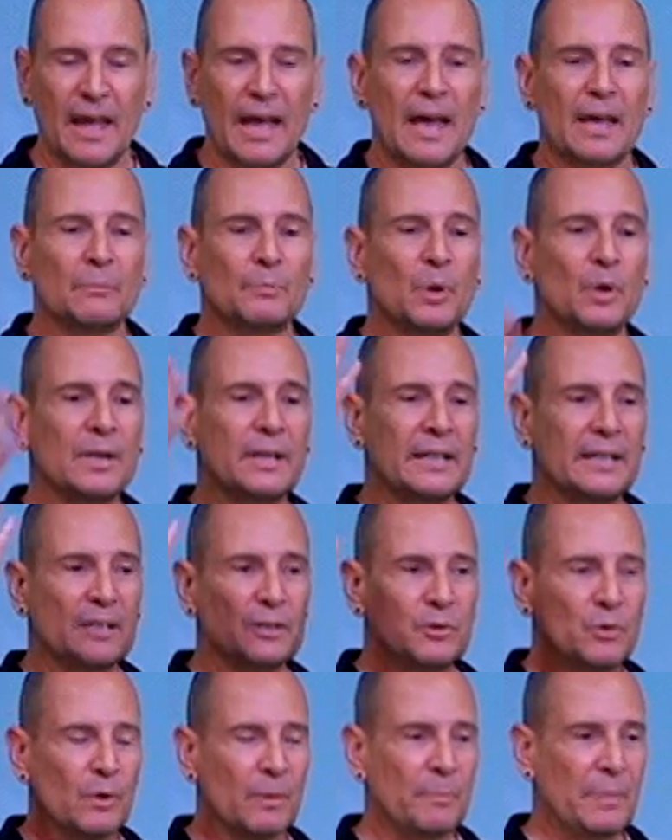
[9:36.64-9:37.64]
and put it
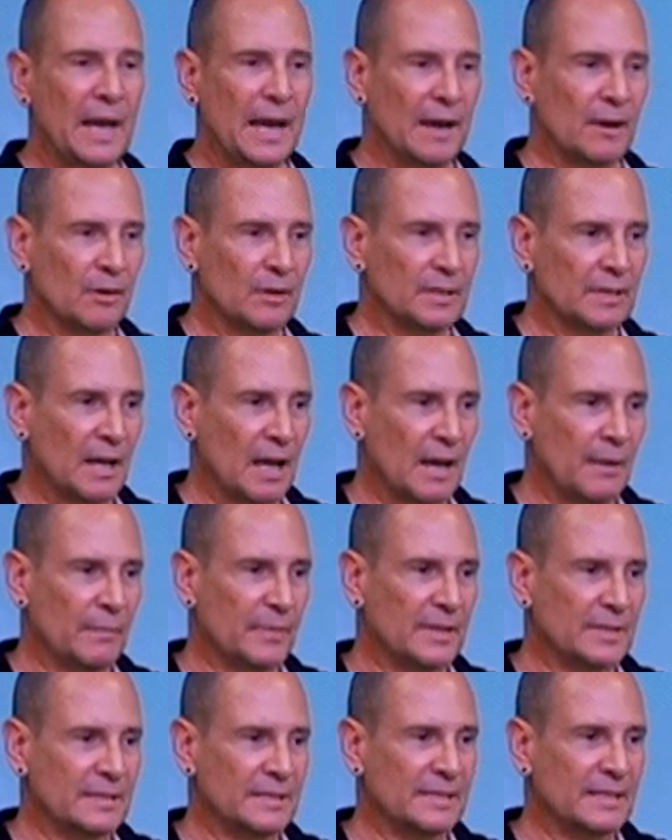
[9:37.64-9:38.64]
into a paradigm
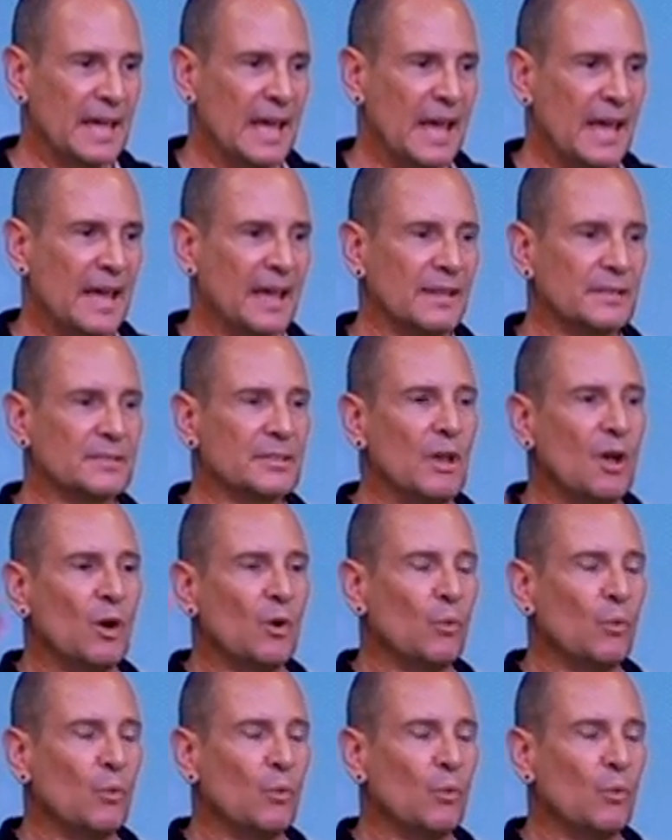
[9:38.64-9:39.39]
that says,